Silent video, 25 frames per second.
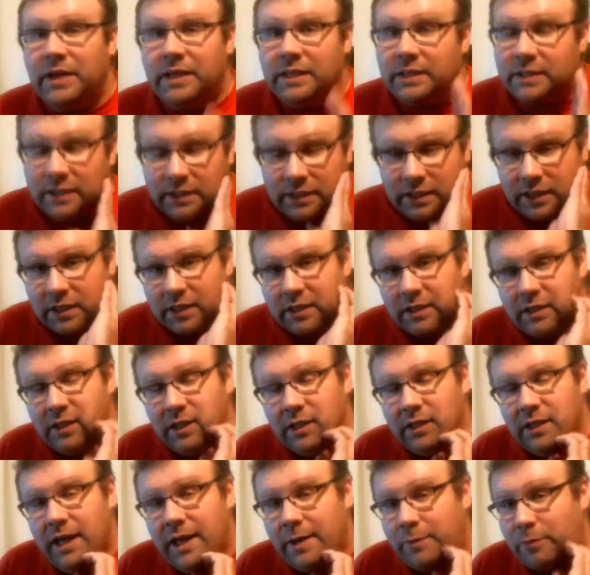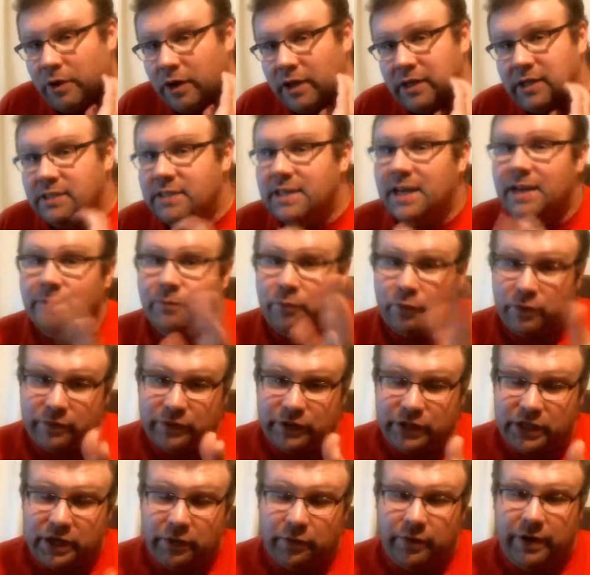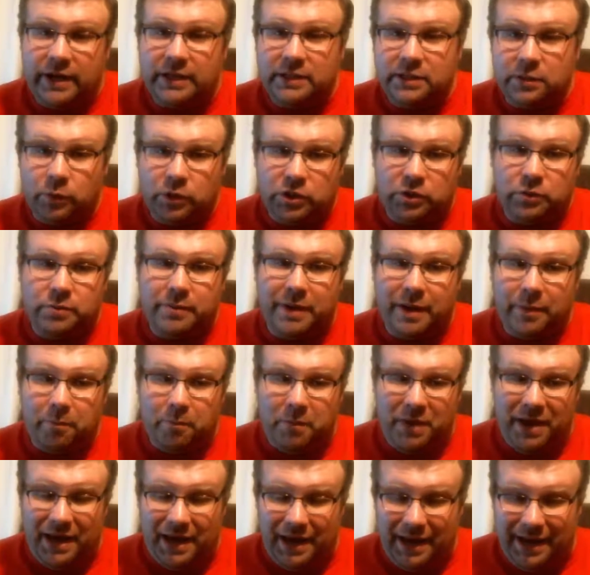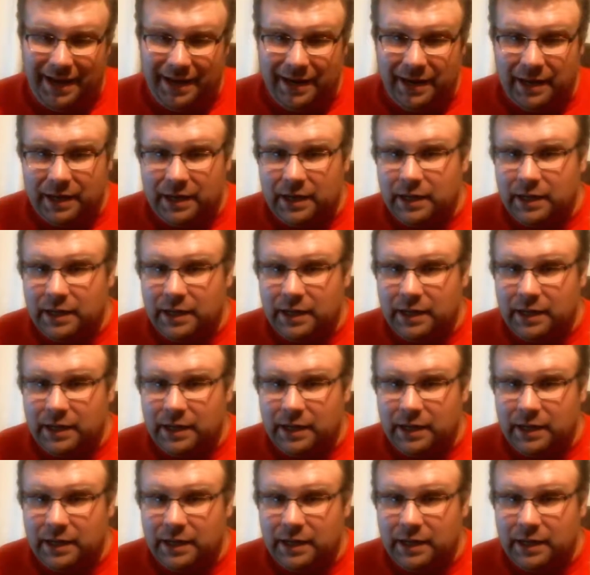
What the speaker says: The library. It doesn't have River City Ransom, which was my main.